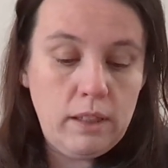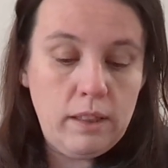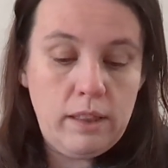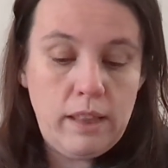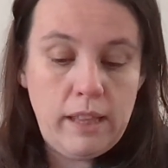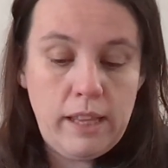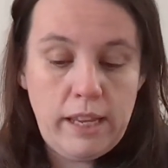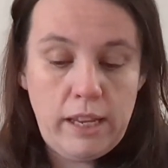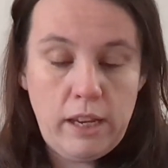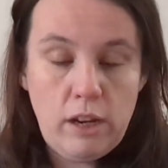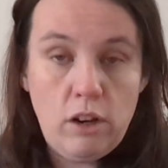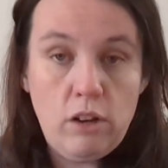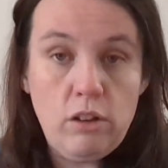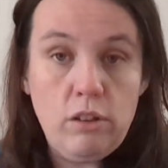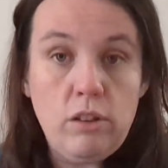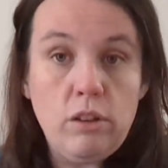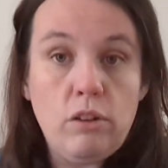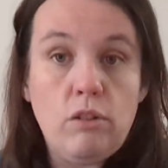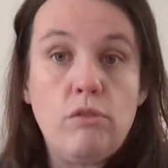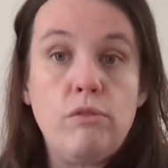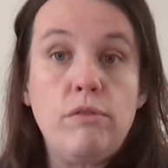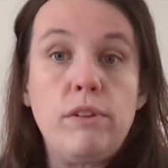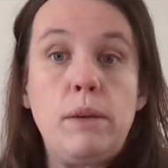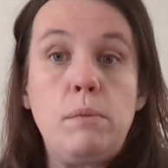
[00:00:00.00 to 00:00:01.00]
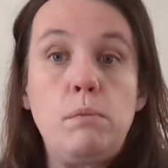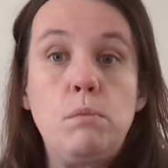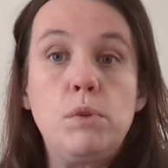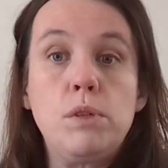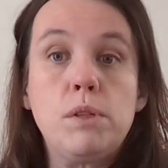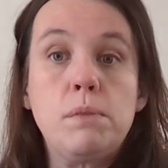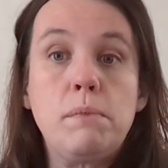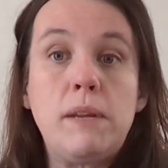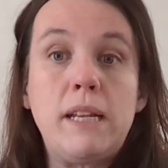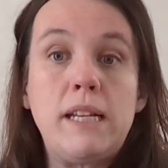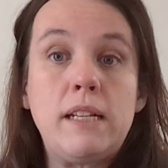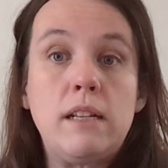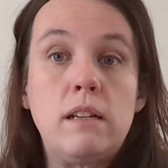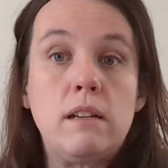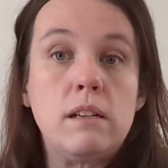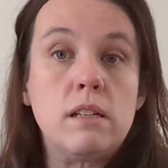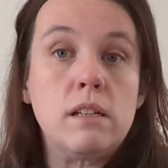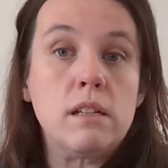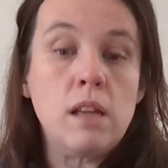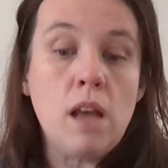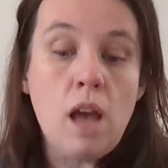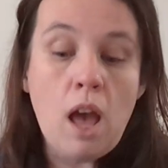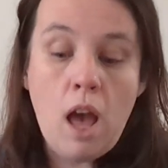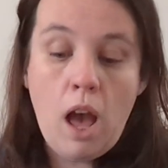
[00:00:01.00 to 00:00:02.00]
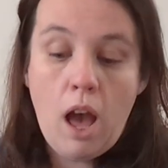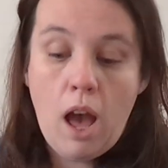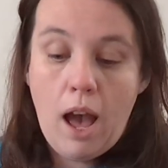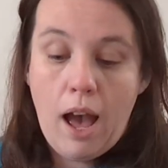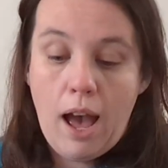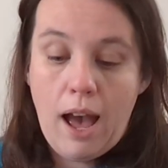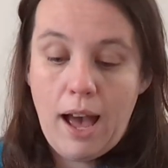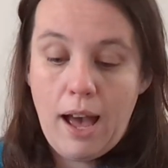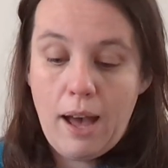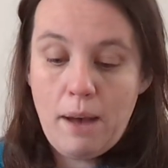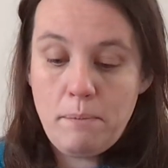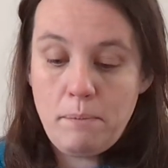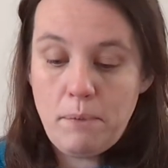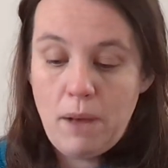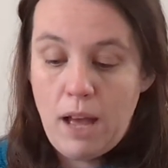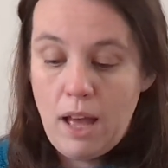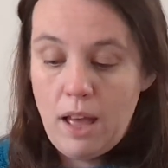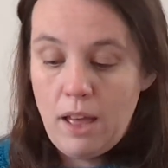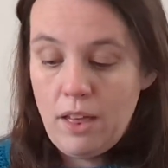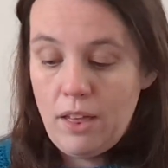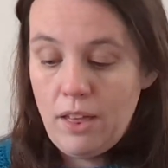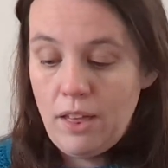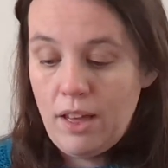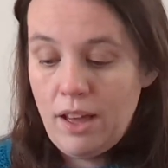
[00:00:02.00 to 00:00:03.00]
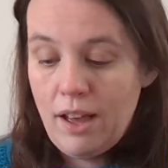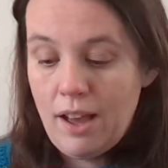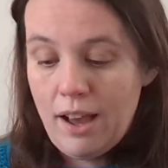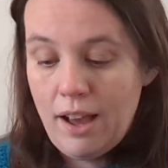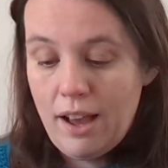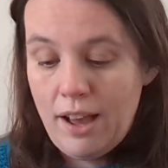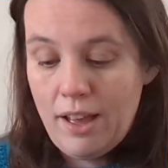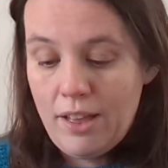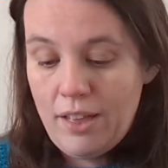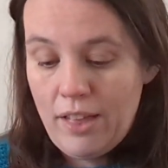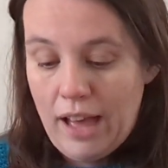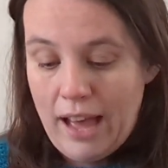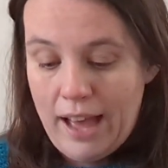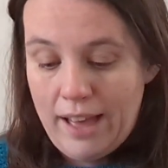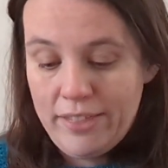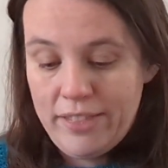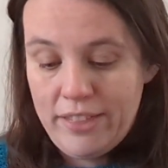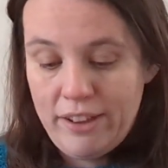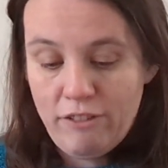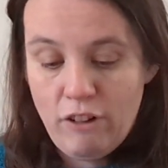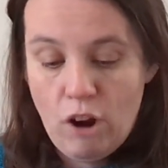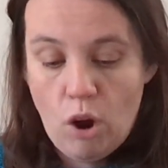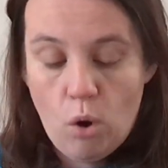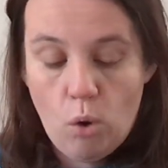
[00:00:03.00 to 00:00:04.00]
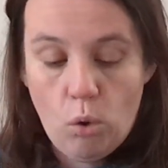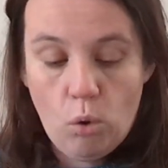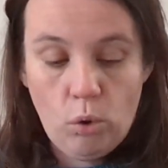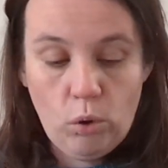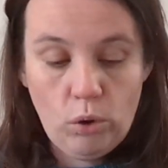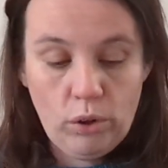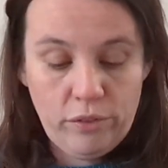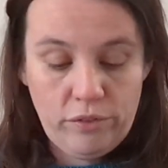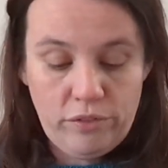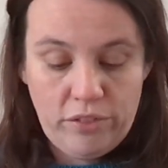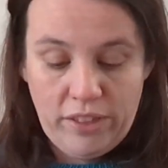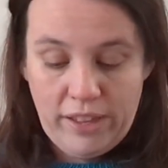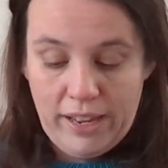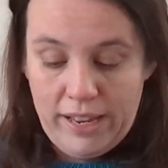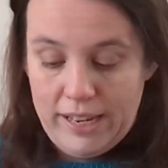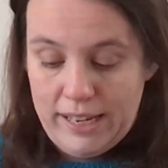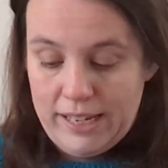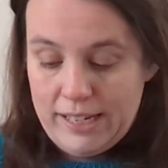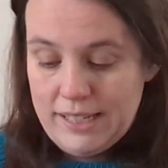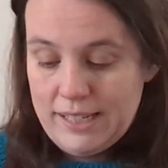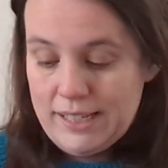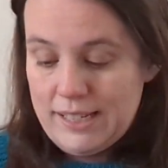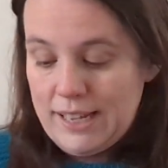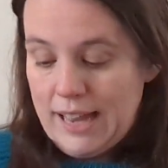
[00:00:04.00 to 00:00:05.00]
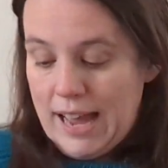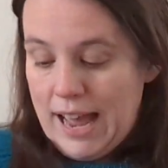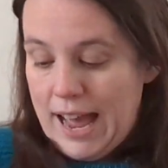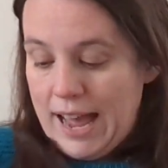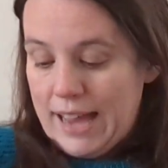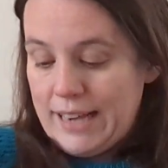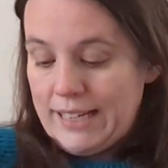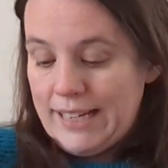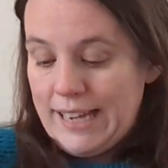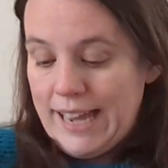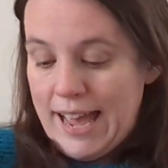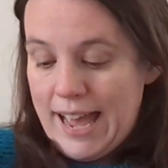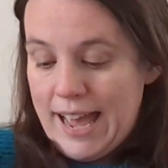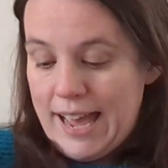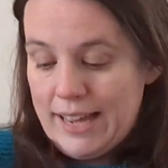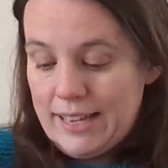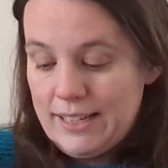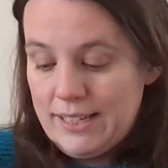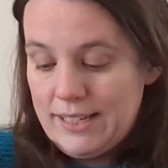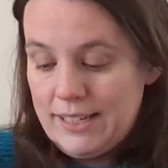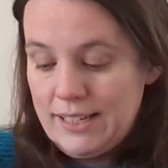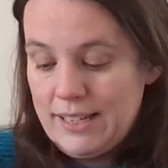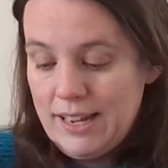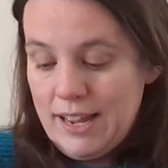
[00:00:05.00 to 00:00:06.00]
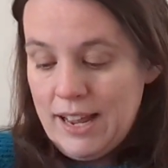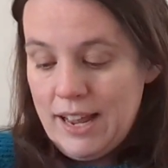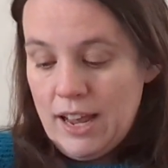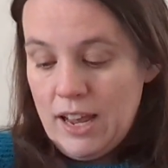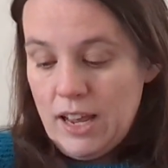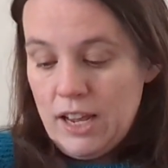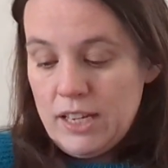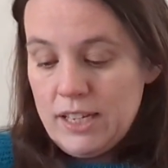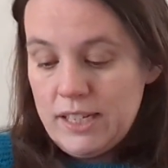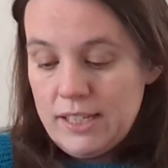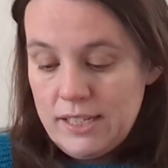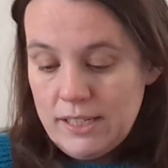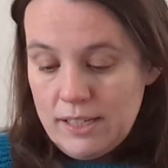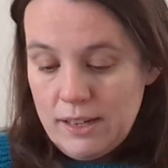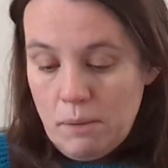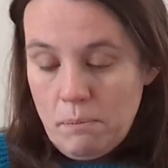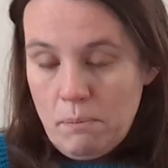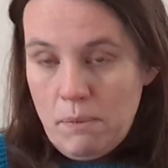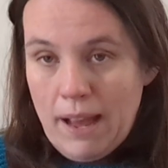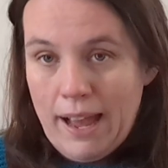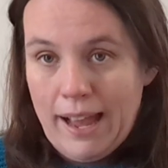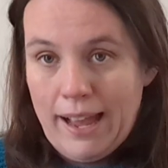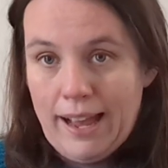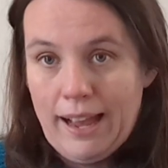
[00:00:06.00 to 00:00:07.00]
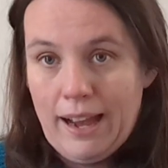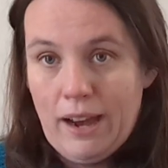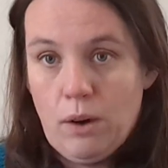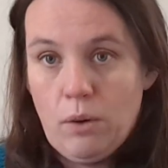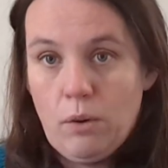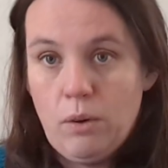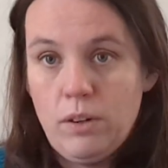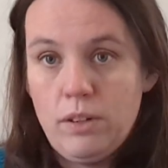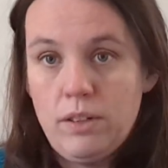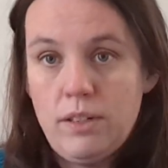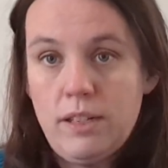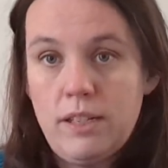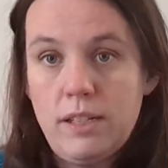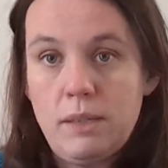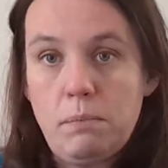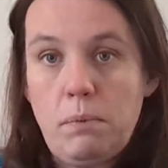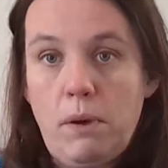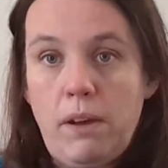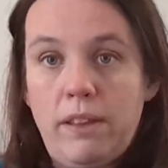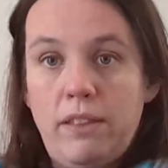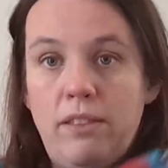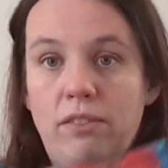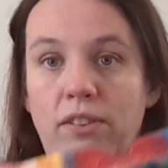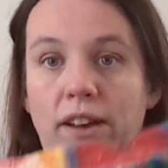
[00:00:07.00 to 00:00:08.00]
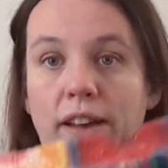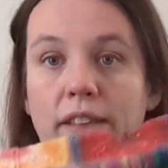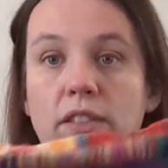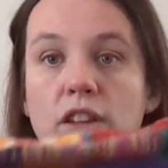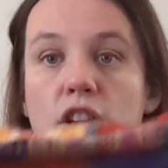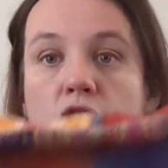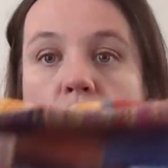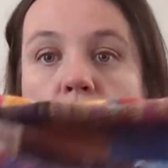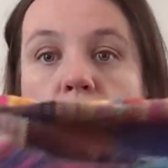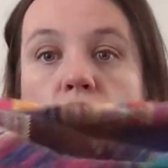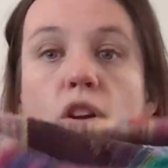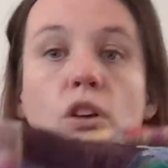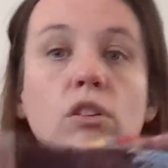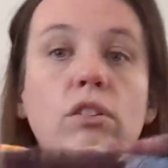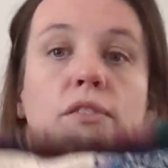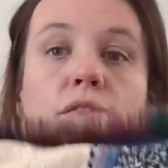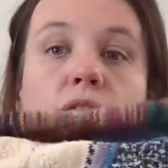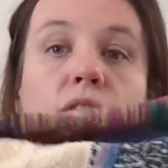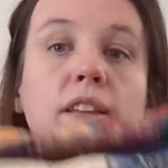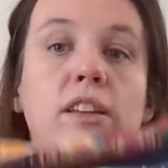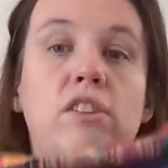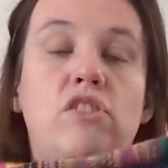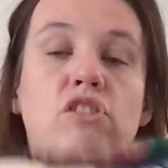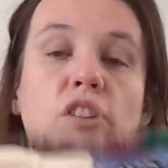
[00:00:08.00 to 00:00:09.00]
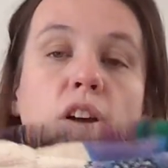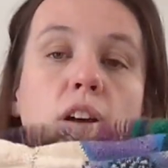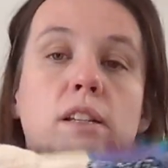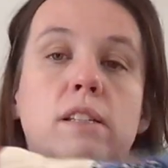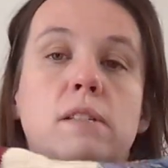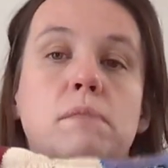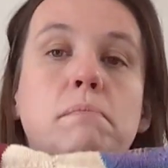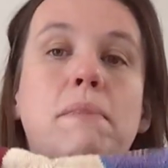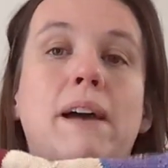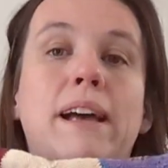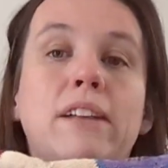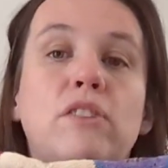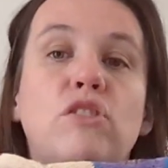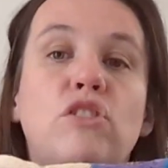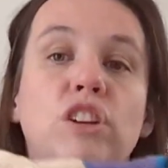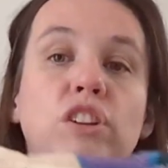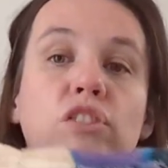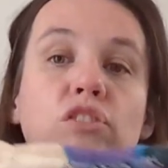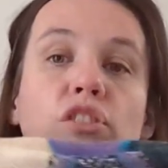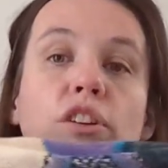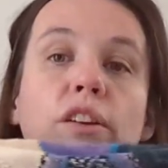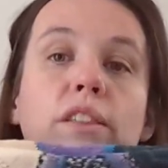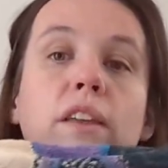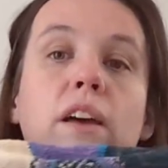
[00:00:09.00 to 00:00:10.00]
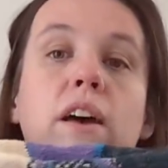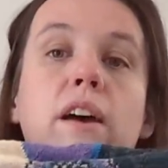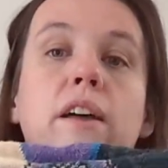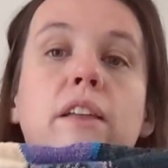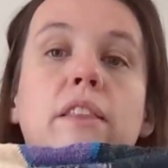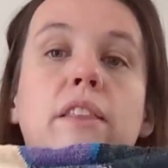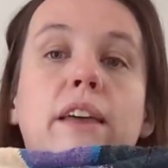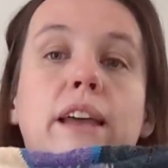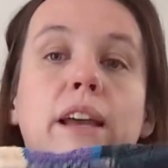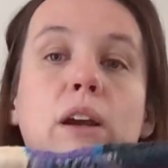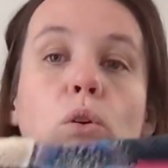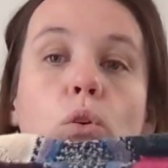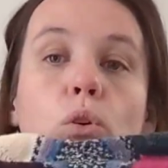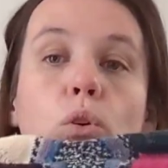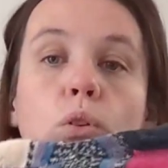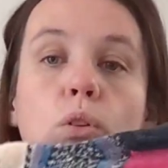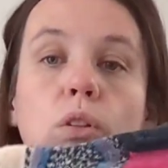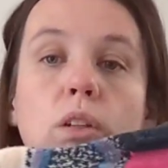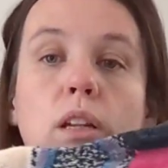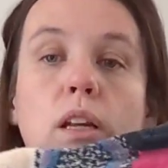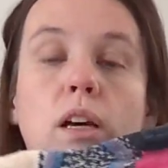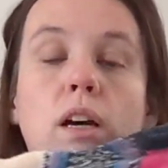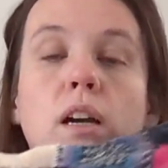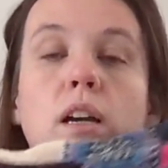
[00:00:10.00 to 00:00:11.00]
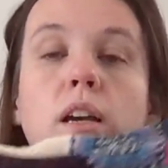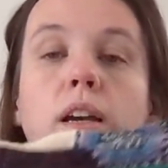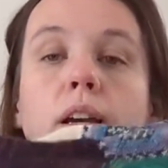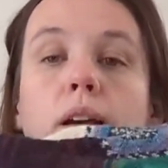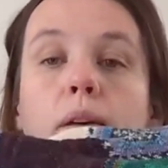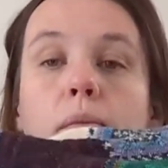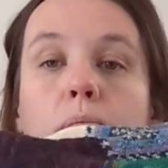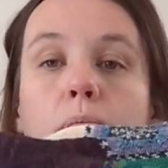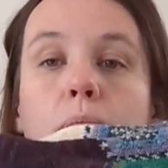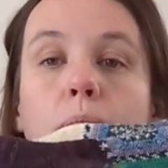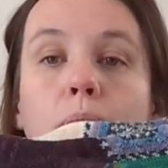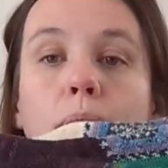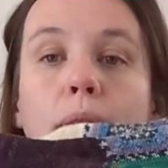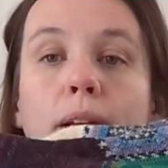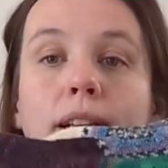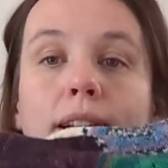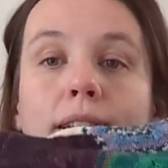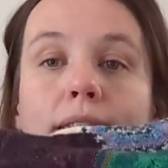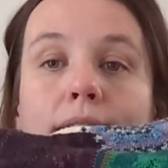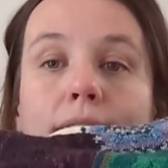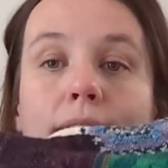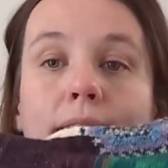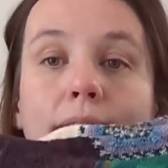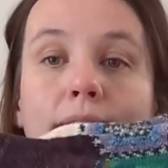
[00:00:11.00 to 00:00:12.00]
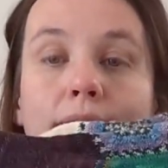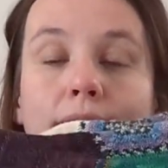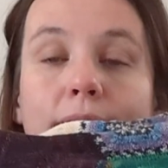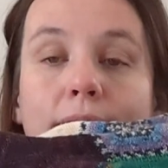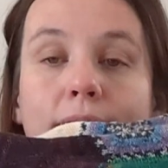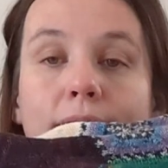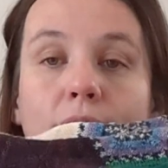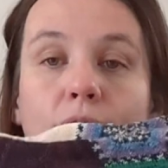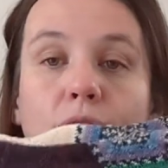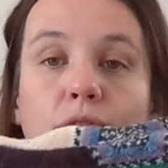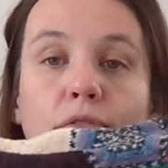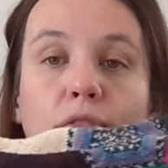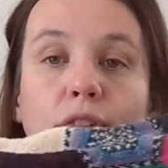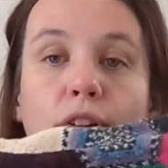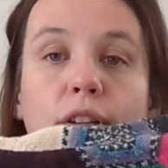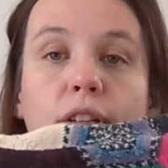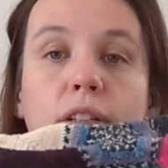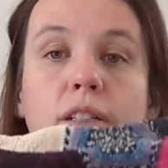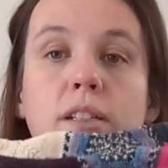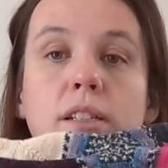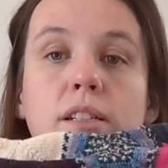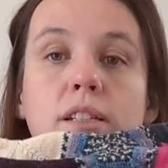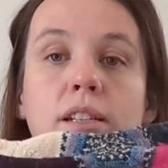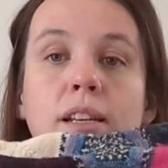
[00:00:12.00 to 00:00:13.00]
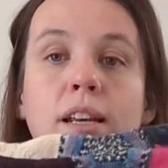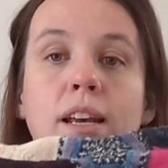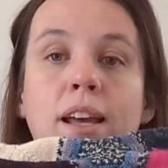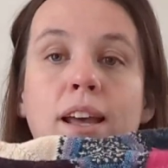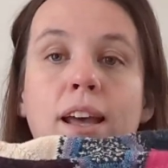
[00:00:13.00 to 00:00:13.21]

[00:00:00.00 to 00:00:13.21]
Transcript: The cream was mittens. There are all of these, and yet somehow, despite the fact that none of these yarns match each other, they all look completely different.